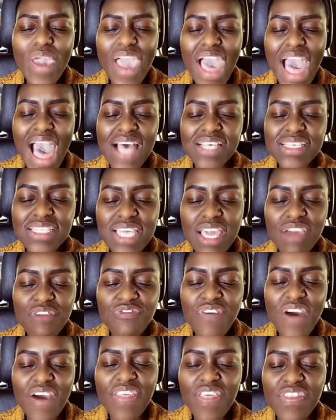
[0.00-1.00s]
We're
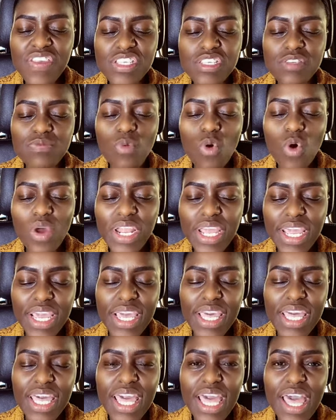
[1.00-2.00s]
asking, Father, this
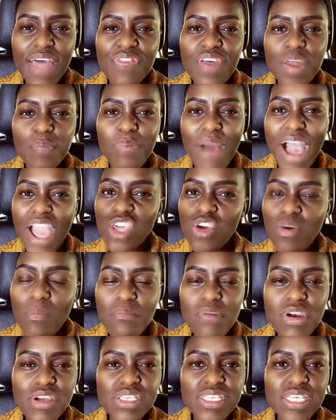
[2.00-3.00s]
morning that by
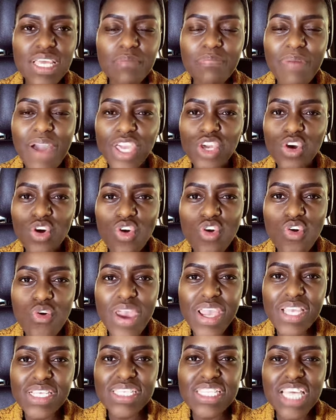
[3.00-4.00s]
your mercy and by your
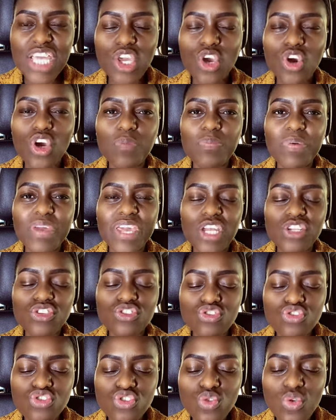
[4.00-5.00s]
grace that you could
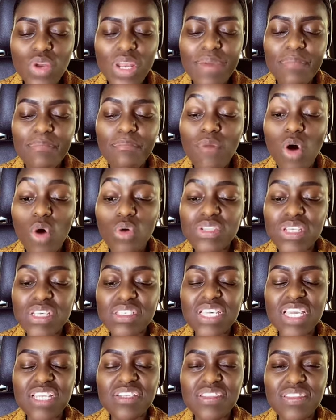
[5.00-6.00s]
begin to truly
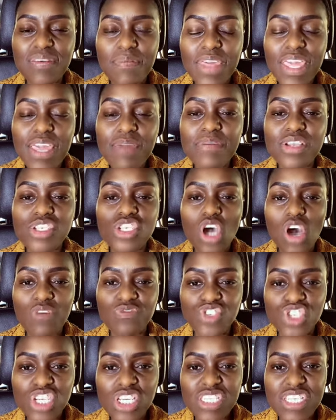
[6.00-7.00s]
mold us into the image
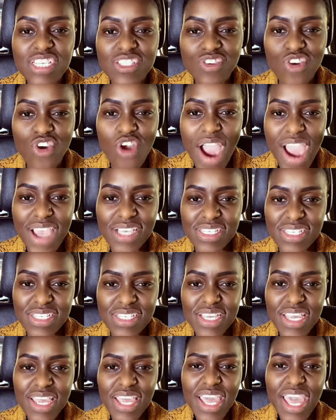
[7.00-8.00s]
of Jesus
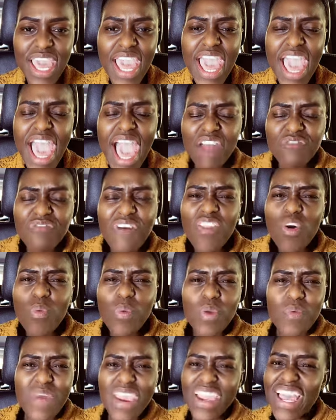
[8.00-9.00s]
Christ. And
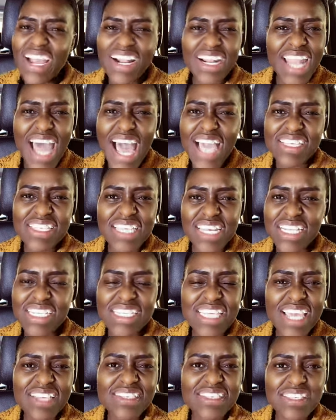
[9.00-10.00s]
Father, we recognize
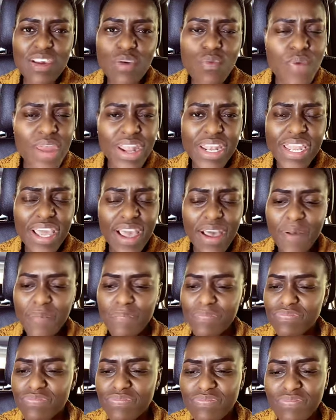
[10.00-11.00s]
that it takes surrender.